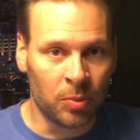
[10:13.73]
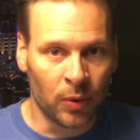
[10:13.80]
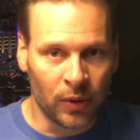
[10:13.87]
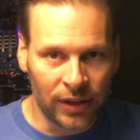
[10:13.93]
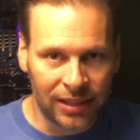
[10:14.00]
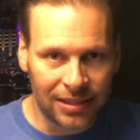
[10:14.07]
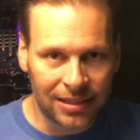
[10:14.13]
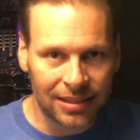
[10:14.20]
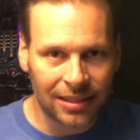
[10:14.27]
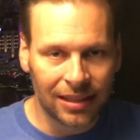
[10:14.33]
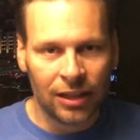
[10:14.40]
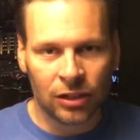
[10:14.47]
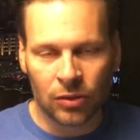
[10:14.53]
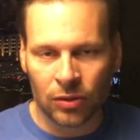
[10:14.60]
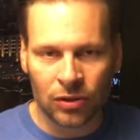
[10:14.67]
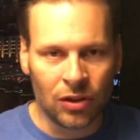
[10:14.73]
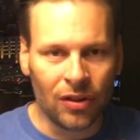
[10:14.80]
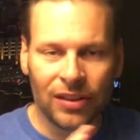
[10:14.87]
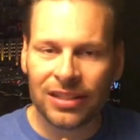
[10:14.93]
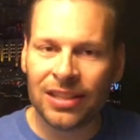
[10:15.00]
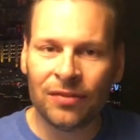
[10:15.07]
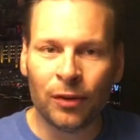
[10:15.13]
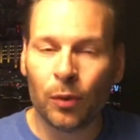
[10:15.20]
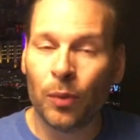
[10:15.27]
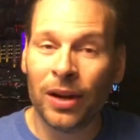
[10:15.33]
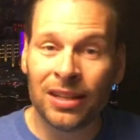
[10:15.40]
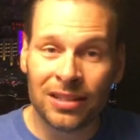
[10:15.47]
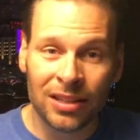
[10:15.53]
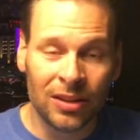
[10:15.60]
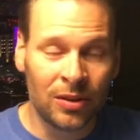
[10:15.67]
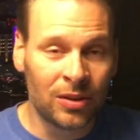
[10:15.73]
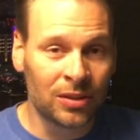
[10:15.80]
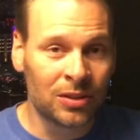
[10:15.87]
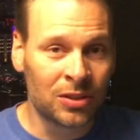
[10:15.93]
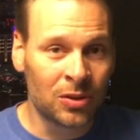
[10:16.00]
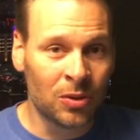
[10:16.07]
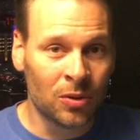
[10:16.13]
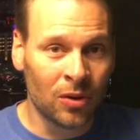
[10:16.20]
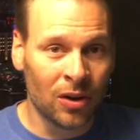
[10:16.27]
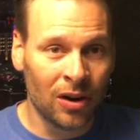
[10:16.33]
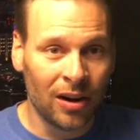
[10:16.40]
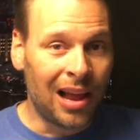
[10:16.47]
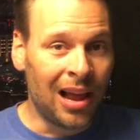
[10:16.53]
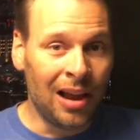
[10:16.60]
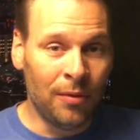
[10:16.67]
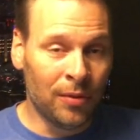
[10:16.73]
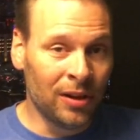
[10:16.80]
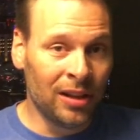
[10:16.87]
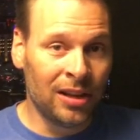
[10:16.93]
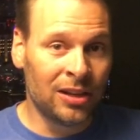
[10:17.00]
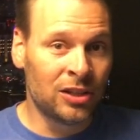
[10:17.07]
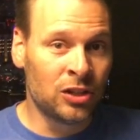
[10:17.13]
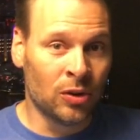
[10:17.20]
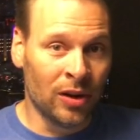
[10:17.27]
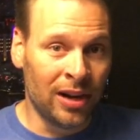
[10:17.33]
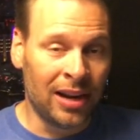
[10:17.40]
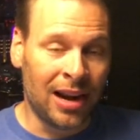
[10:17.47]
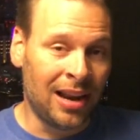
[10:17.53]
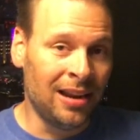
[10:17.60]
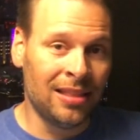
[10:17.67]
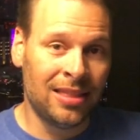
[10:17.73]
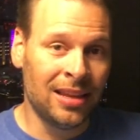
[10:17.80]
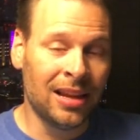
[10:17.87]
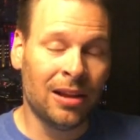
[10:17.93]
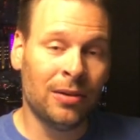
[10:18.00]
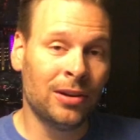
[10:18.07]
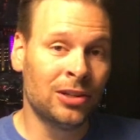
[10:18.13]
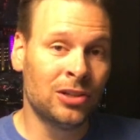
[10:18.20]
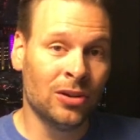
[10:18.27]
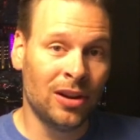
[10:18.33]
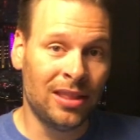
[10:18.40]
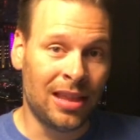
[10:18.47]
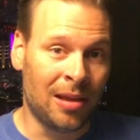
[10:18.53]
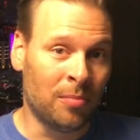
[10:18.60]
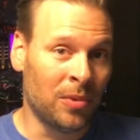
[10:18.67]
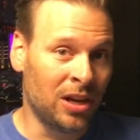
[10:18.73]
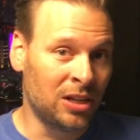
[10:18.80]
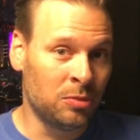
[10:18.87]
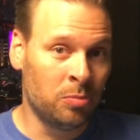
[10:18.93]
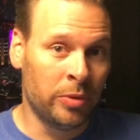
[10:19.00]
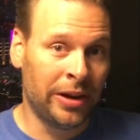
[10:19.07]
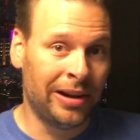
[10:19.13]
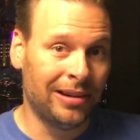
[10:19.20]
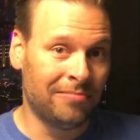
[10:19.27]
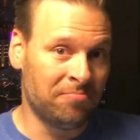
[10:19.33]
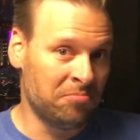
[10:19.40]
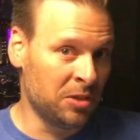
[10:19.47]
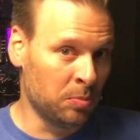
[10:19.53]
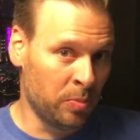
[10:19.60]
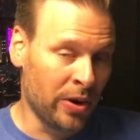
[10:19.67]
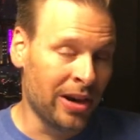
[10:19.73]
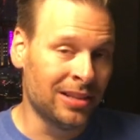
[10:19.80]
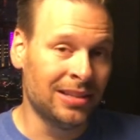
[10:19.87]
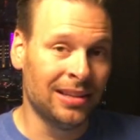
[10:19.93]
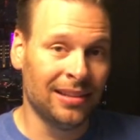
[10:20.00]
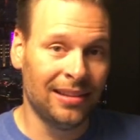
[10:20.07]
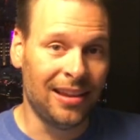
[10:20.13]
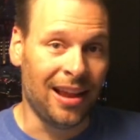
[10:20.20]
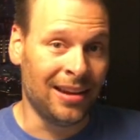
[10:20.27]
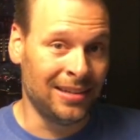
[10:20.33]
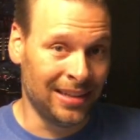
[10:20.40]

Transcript: points. And so there's all these different ways that you can score. I really enjoyed it. I didn't think I would enjoy it that much, but surprisingly, I